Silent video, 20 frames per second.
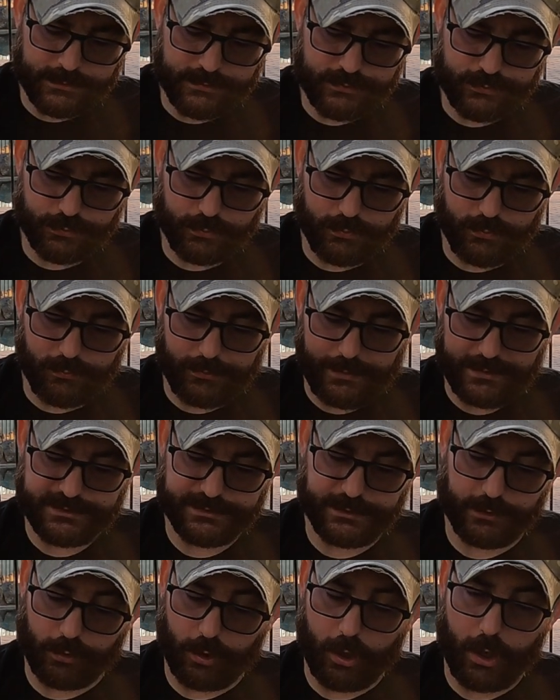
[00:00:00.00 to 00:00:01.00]
control, or
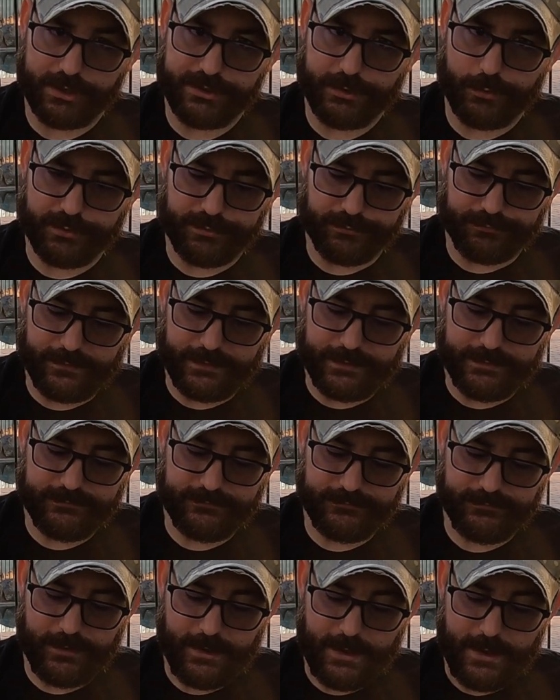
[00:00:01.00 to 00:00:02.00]
actually our audio
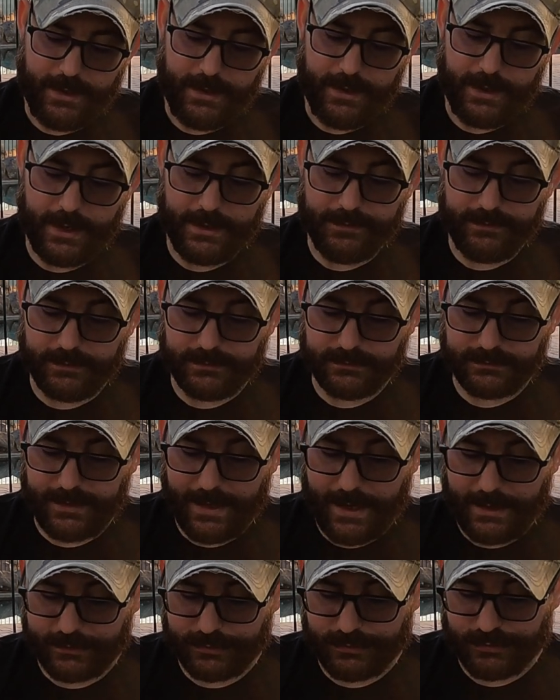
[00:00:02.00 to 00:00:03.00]
interface, and then
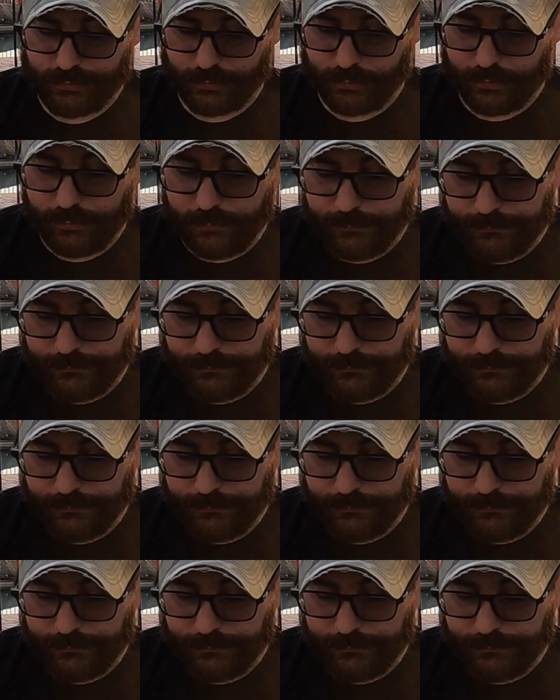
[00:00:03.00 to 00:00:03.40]
cat control.